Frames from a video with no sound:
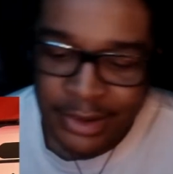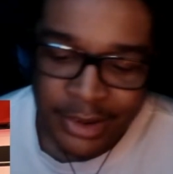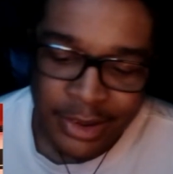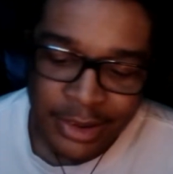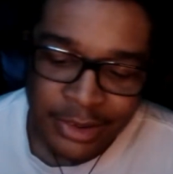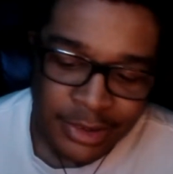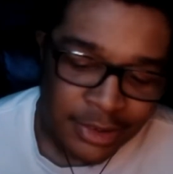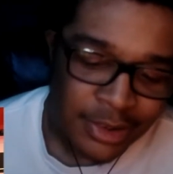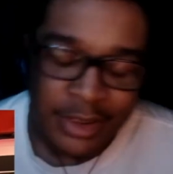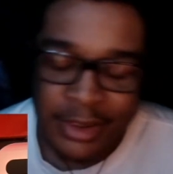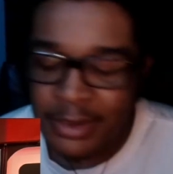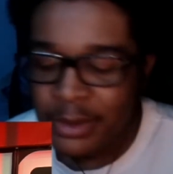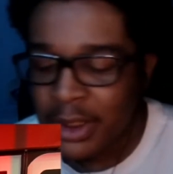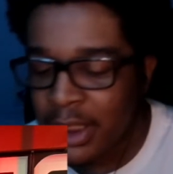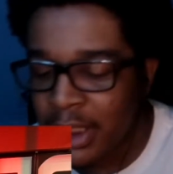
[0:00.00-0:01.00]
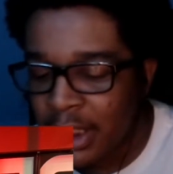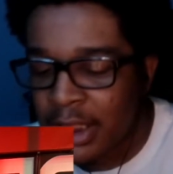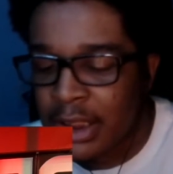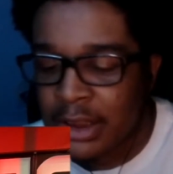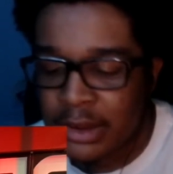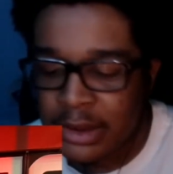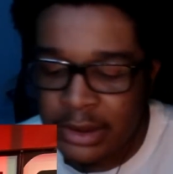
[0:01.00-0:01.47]
All this gun spit
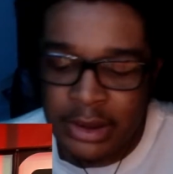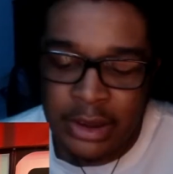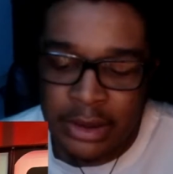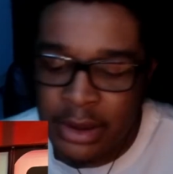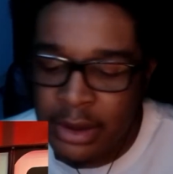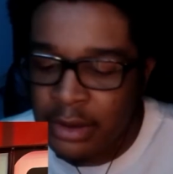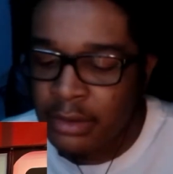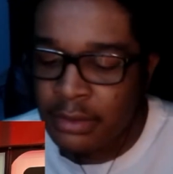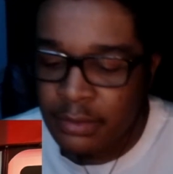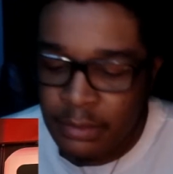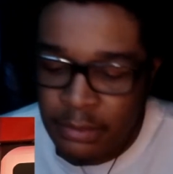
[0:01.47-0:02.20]
out. Yeah, my bitch,